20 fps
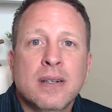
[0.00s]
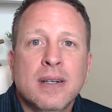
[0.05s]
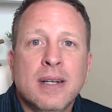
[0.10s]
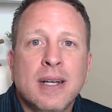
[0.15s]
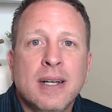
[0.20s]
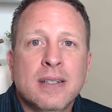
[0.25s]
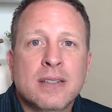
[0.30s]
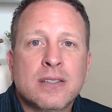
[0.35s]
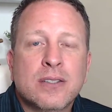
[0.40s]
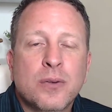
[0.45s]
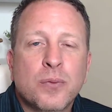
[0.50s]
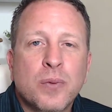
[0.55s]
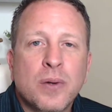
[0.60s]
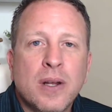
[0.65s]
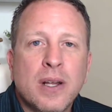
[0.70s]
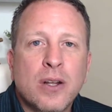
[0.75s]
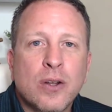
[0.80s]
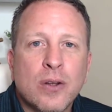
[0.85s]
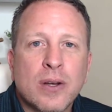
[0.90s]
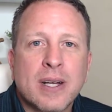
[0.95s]
is to really
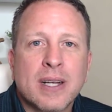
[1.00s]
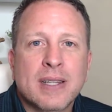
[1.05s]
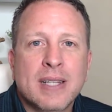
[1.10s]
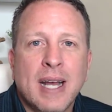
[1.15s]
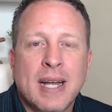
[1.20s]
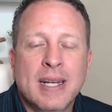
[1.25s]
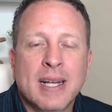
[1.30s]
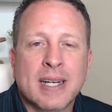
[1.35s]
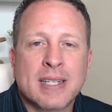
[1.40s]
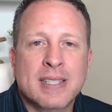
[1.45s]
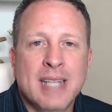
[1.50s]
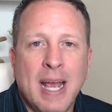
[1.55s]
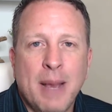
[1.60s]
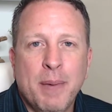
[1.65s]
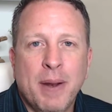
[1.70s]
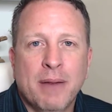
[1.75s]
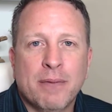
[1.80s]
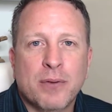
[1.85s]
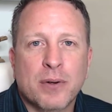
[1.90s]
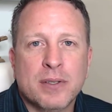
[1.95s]
look at that and examine
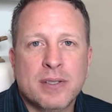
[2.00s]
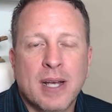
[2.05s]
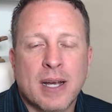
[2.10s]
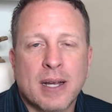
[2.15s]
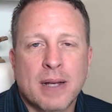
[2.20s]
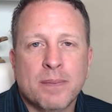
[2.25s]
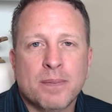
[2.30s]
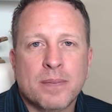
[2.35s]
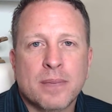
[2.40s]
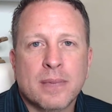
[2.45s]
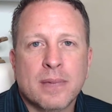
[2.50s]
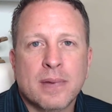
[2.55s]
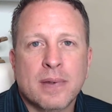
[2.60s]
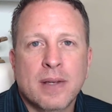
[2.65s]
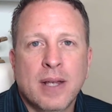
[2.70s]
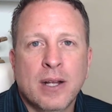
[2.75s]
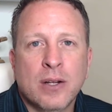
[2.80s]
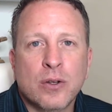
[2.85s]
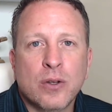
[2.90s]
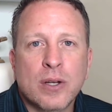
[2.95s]
it for a second.
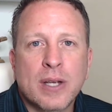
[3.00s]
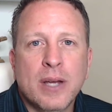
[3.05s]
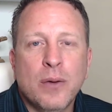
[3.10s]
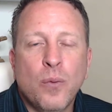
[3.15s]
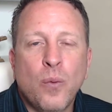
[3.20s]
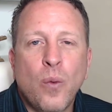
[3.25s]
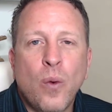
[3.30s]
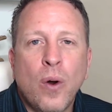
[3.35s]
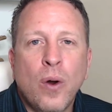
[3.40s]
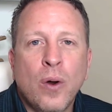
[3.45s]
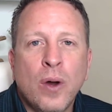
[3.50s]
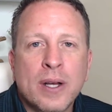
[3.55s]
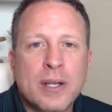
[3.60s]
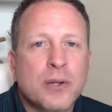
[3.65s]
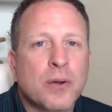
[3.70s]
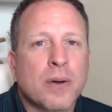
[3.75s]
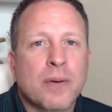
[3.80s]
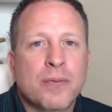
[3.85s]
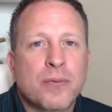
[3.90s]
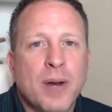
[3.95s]
And look at what, what
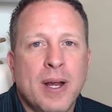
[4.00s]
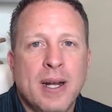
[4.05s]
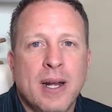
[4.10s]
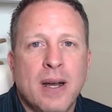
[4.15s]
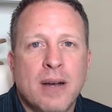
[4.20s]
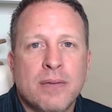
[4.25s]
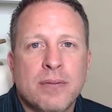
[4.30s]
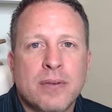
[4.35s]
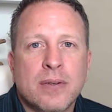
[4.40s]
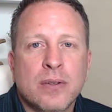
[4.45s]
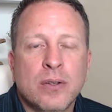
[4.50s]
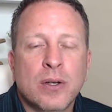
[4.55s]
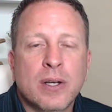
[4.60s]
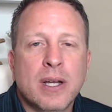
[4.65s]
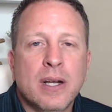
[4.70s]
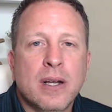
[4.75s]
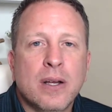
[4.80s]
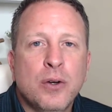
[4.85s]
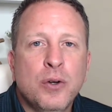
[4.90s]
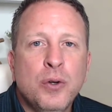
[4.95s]
you're afraid of. Look at
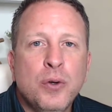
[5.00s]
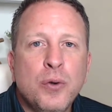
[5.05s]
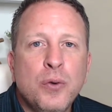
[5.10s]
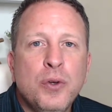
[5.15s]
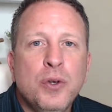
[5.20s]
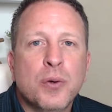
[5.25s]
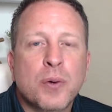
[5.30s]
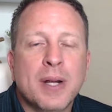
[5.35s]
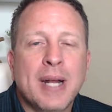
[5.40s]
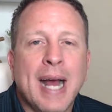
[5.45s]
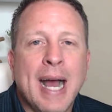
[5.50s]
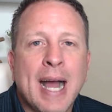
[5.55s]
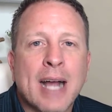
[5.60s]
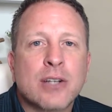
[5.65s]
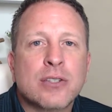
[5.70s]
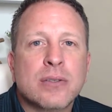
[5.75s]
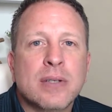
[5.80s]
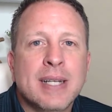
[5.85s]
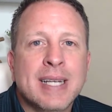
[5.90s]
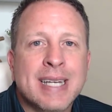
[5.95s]
who you could
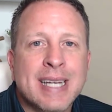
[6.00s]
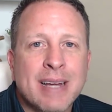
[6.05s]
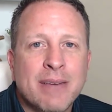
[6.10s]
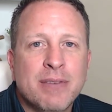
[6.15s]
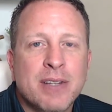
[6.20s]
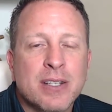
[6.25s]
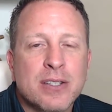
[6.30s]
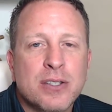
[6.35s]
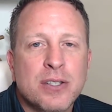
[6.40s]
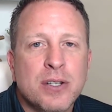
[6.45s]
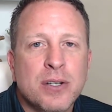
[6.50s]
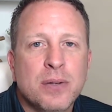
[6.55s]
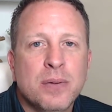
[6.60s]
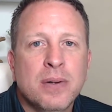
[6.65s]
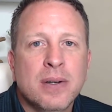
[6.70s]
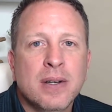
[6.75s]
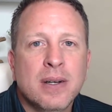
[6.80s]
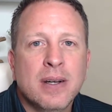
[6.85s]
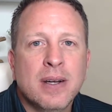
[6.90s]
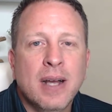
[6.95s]
actually give this to
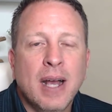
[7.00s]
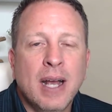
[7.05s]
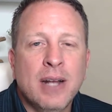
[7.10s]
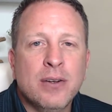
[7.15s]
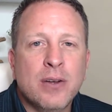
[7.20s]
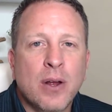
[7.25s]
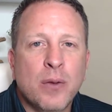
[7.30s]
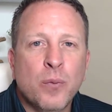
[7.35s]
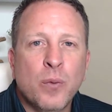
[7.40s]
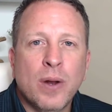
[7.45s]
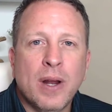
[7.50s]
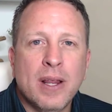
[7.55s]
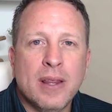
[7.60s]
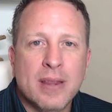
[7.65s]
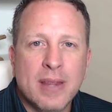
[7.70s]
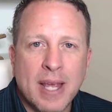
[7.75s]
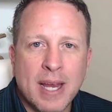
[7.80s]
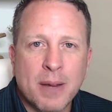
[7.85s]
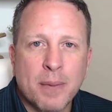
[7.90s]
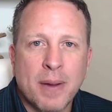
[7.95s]
and really
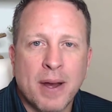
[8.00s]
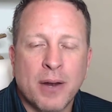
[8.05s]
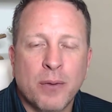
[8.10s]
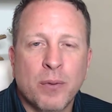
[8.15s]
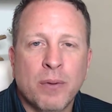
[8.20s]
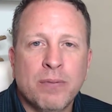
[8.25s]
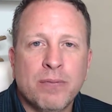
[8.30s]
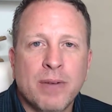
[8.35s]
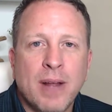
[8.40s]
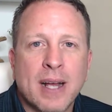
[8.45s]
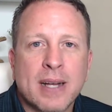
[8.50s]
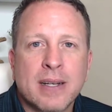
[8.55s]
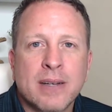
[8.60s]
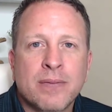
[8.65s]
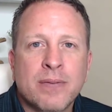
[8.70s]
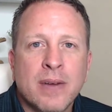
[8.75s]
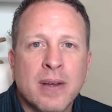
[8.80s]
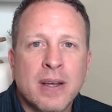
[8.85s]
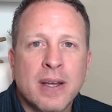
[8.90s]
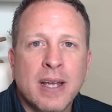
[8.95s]
think about it and reflect. If,
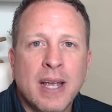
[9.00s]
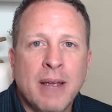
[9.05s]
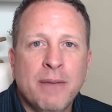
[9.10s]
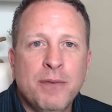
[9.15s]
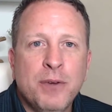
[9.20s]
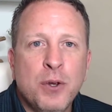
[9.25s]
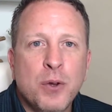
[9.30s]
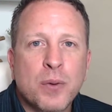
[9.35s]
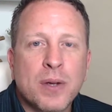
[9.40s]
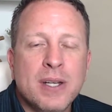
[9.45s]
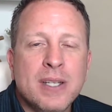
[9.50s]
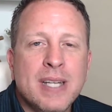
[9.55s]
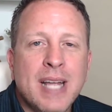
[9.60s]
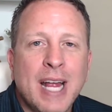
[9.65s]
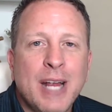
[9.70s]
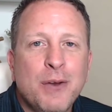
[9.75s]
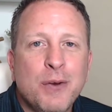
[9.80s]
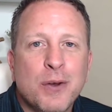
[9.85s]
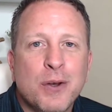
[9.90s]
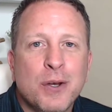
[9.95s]
if you
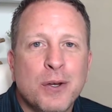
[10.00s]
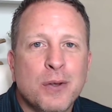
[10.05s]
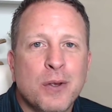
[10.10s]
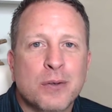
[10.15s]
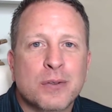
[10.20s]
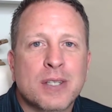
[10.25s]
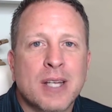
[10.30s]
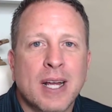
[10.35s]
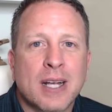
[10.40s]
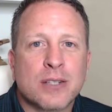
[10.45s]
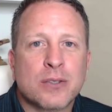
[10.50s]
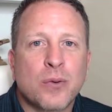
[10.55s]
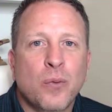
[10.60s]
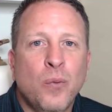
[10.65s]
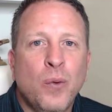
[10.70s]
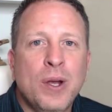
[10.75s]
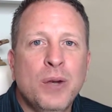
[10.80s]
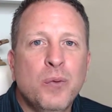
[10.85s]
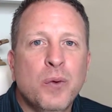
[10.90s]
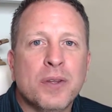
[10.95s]
continue to do those things,
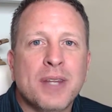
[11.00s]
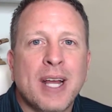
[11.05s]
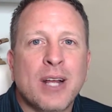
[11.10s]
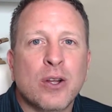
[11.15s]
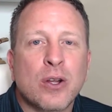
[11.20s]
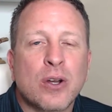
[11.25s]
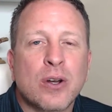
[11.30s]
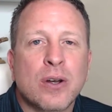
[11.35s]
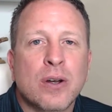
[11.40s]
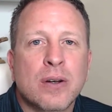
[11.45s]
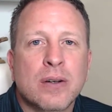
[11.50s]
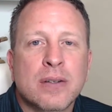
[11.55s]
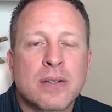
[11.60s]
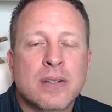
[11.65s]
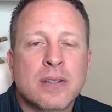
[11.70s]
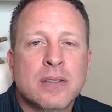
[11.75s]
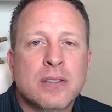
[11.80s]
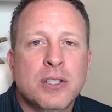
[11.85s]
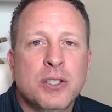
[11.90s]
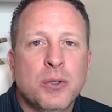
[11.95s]
when will they learn
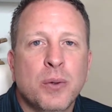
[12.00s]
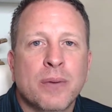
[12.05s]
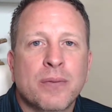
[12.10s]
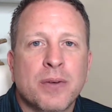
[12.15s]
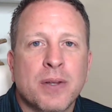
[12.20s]
to do it for